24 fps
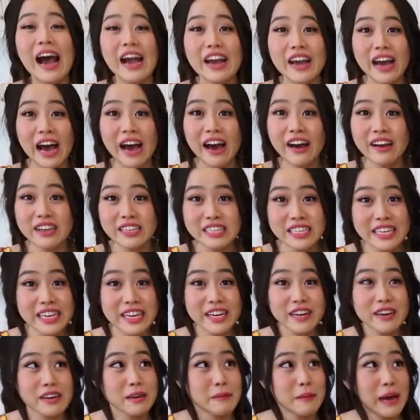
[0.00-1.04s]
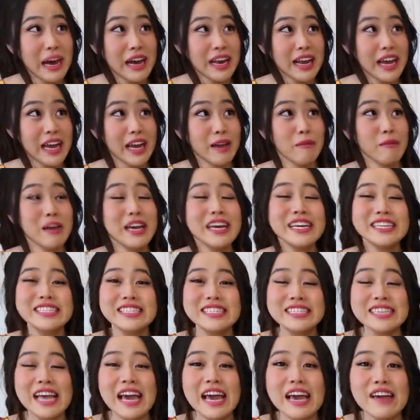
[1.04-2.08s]
I had to hear about him
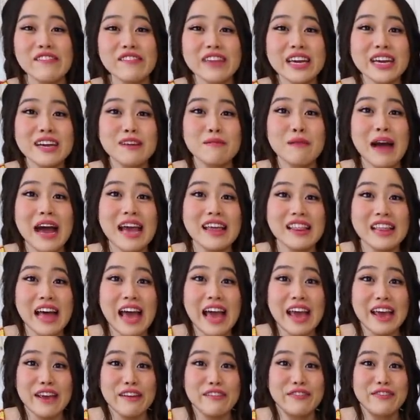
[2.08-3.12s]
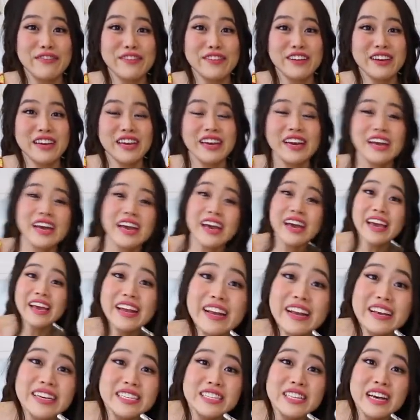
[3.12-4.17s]
saving my life in
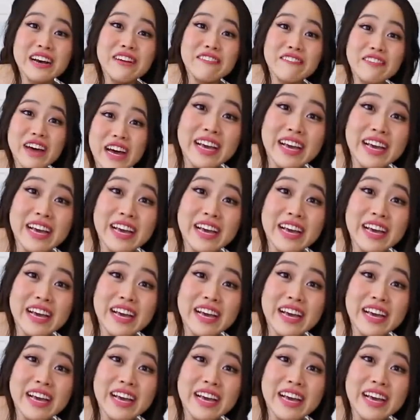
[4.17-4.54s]
his